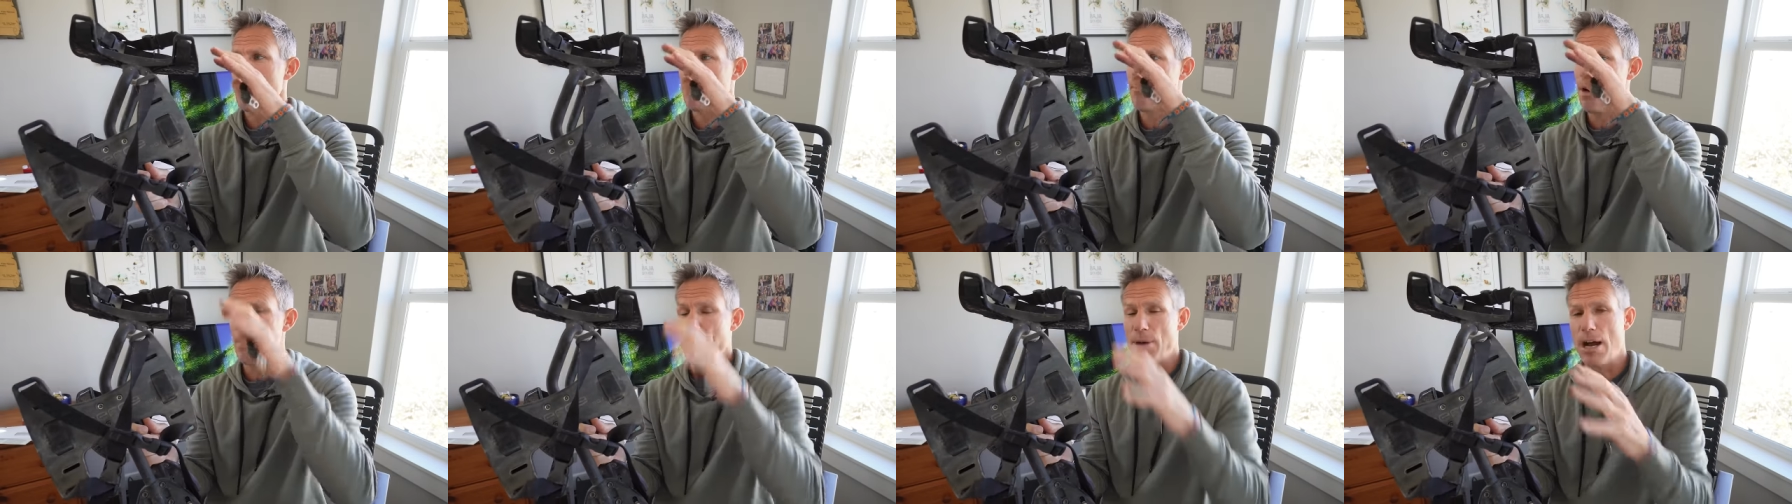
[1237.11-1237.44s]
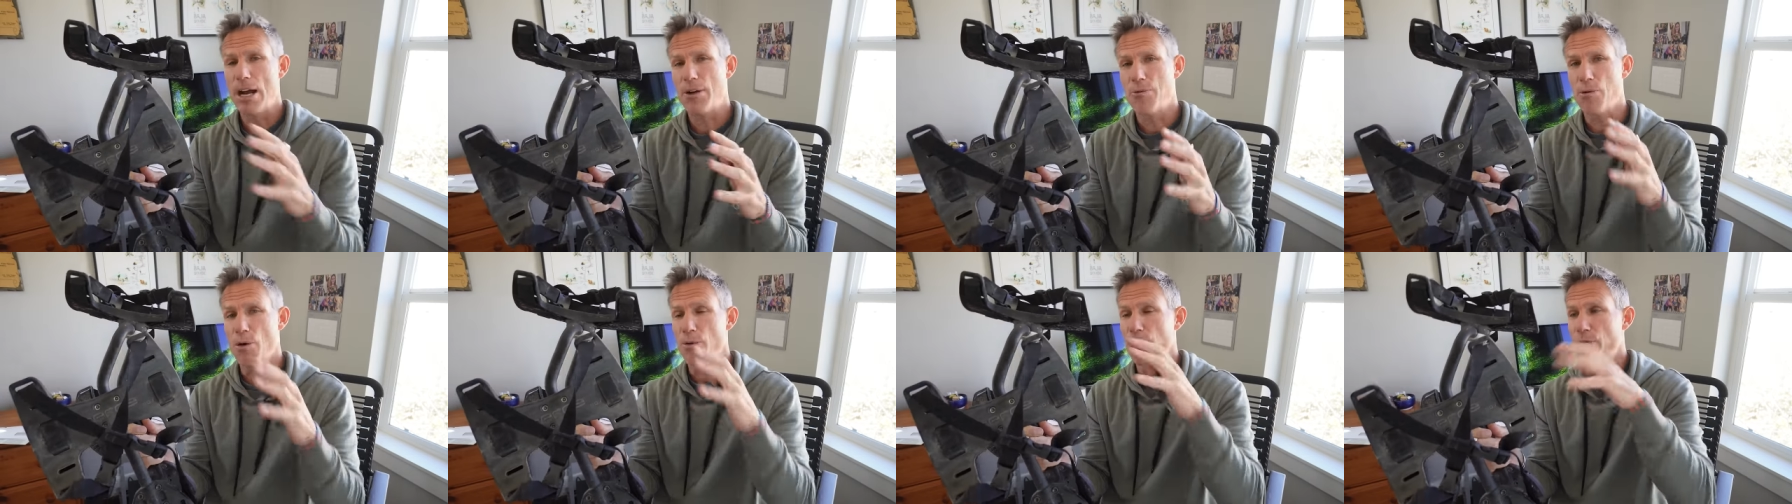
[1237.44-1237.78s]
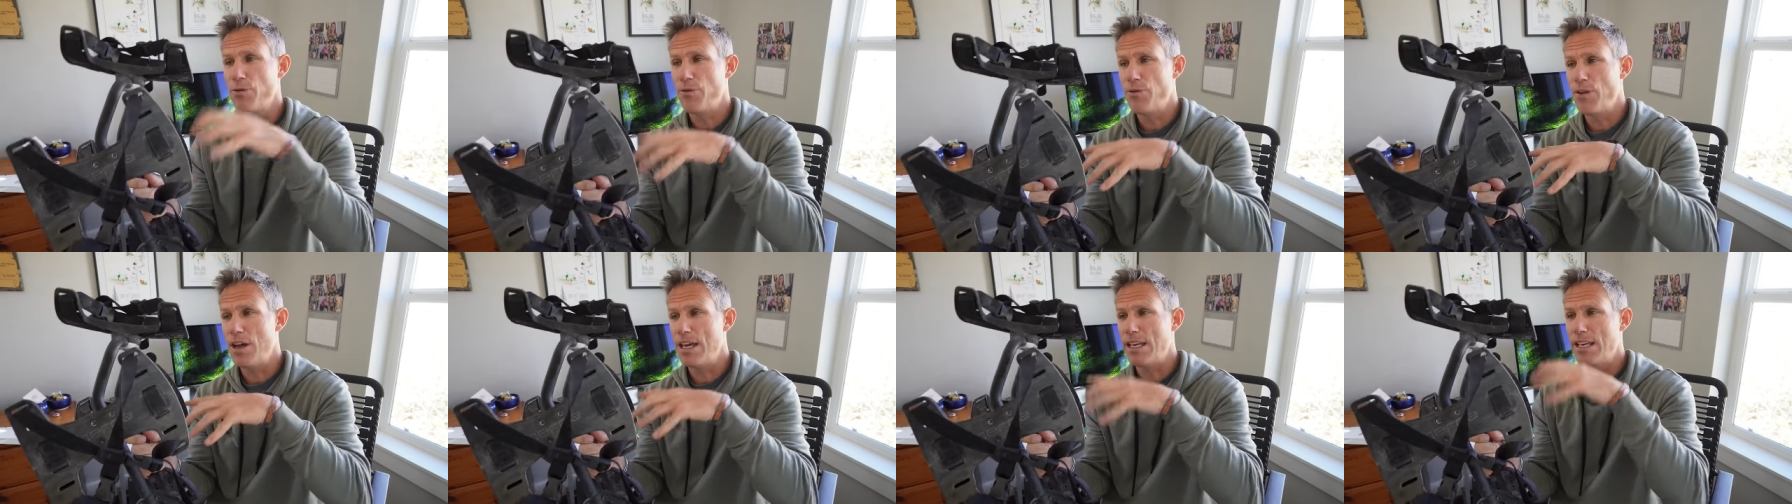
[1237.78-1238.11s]
my bike won't
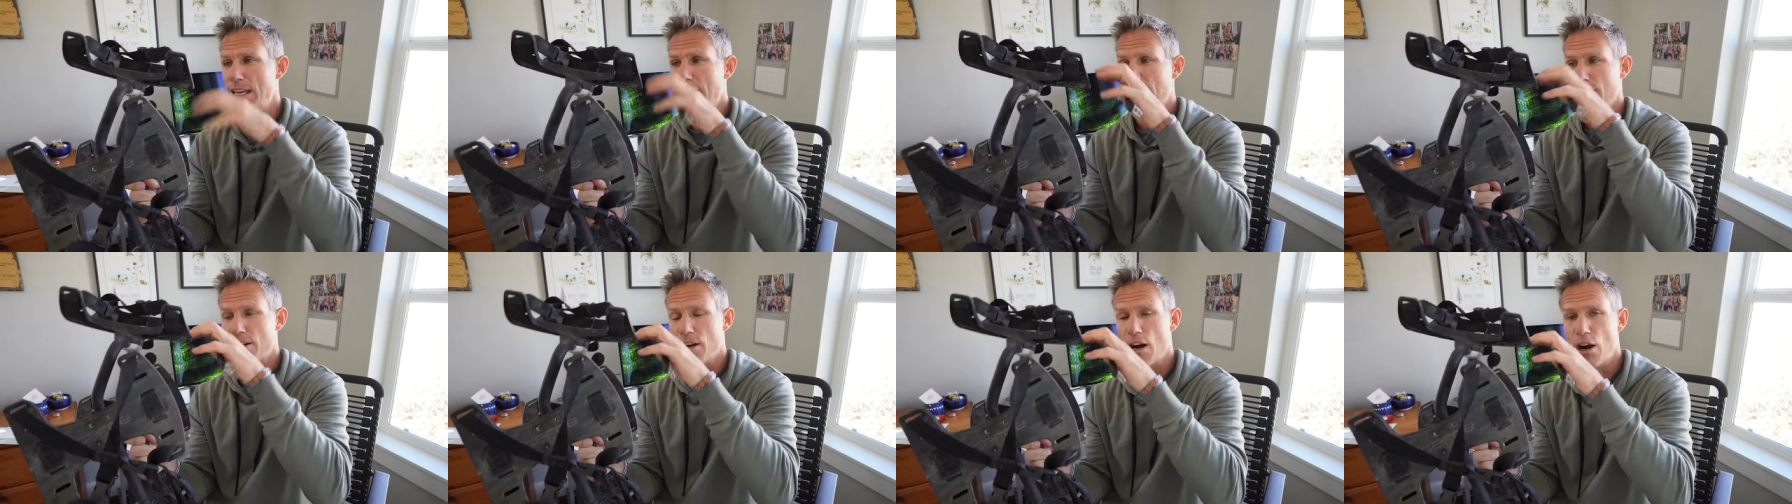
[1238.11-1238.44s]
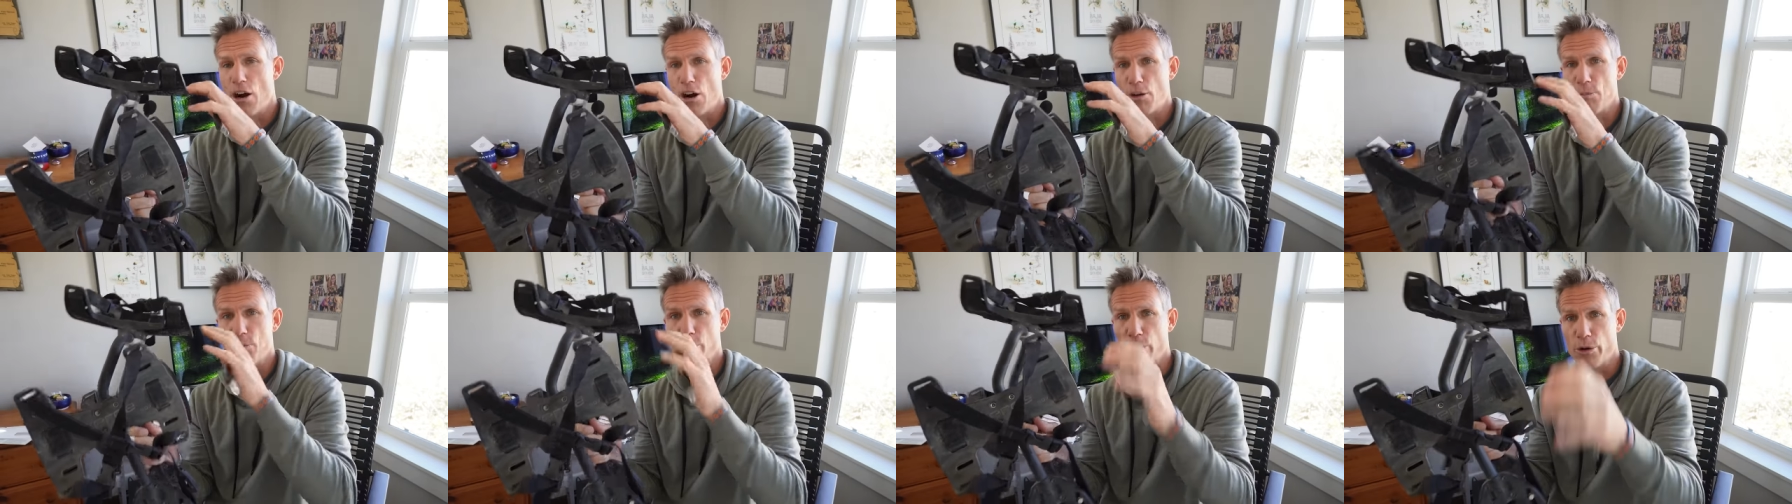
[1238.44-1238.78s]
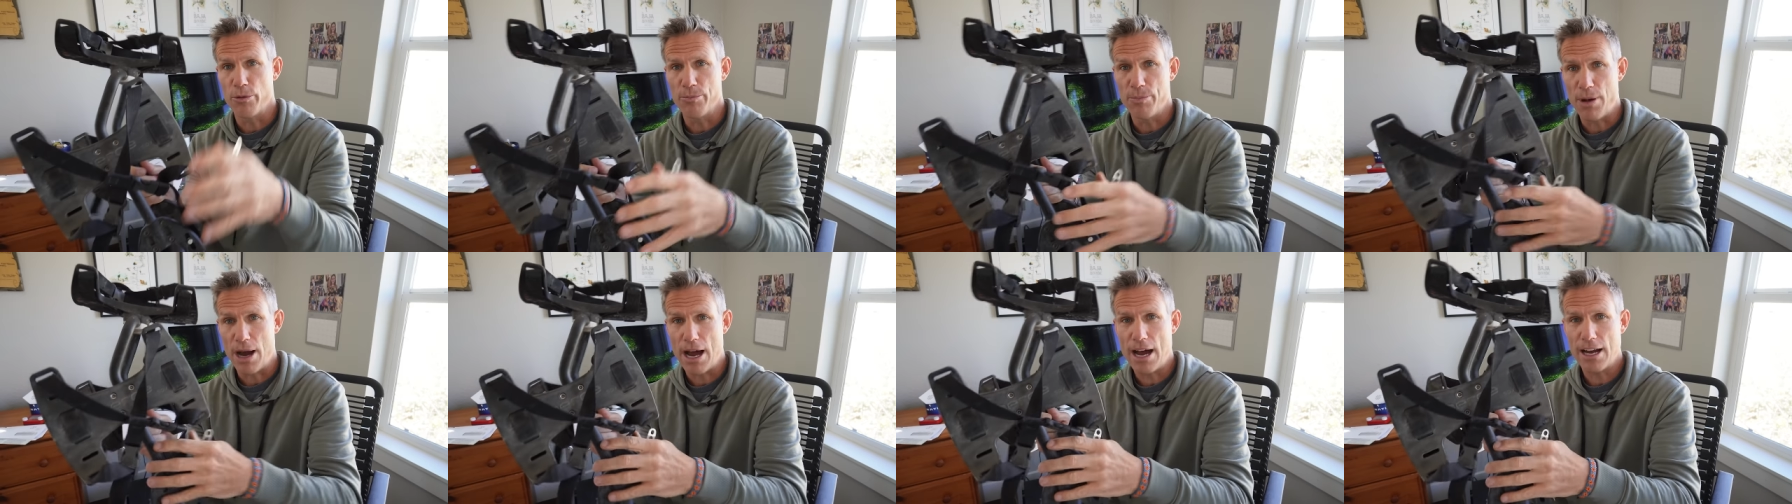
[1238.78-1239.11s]
fit in a
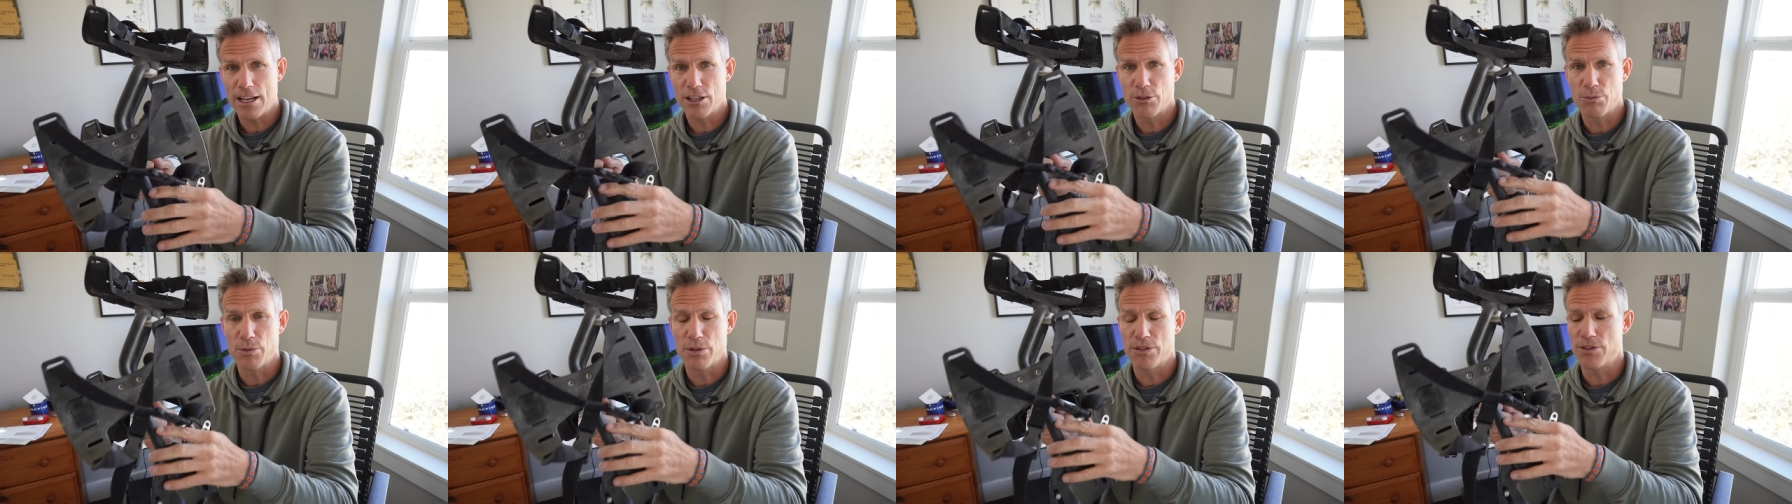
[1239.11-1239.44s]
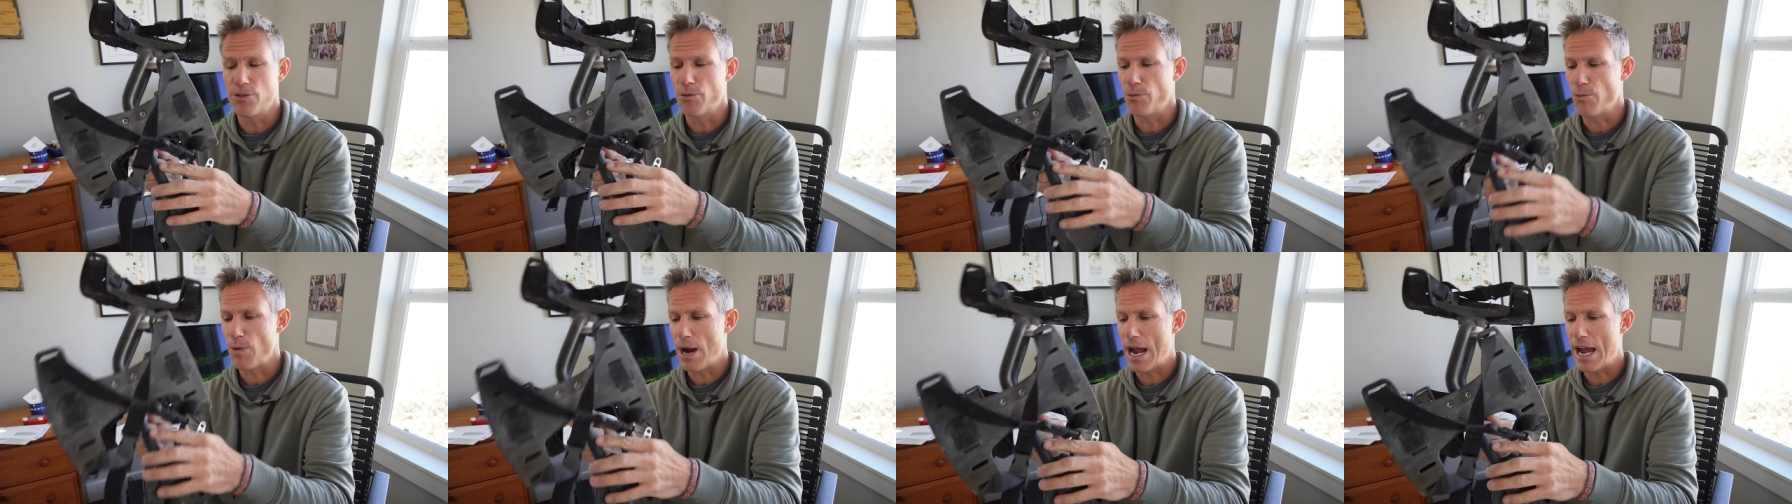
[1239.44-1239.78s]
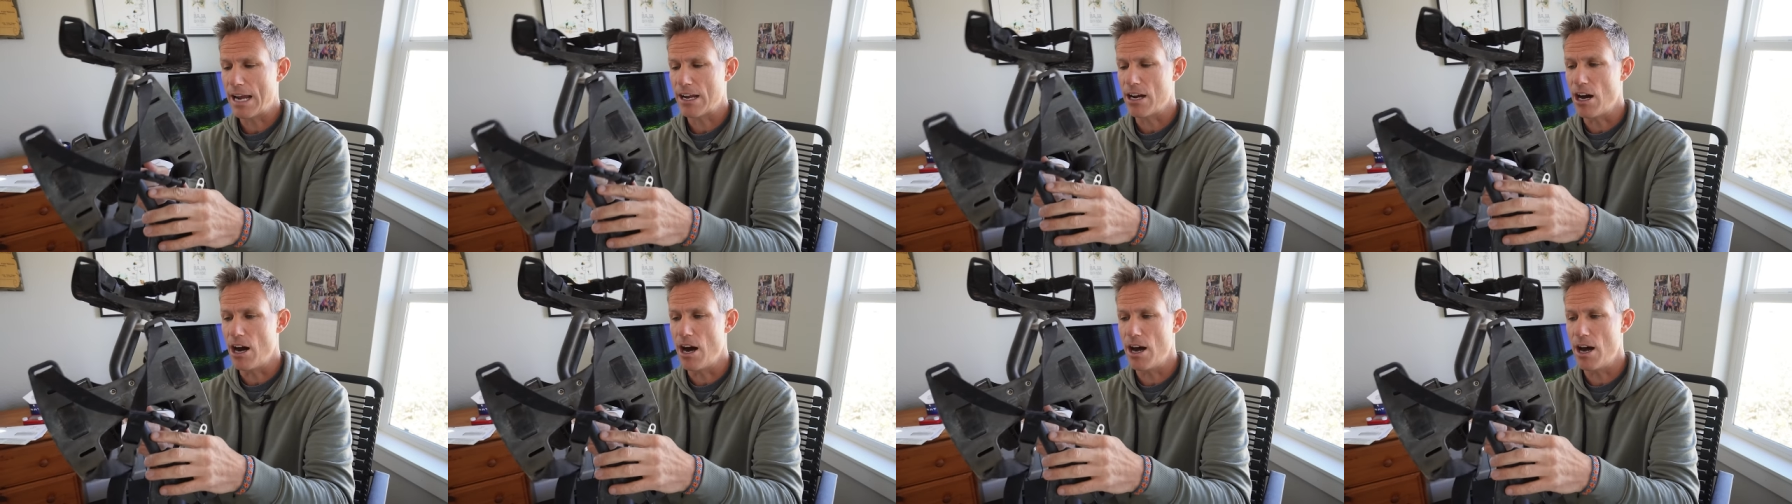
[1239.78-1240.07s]
cardboard box with the rack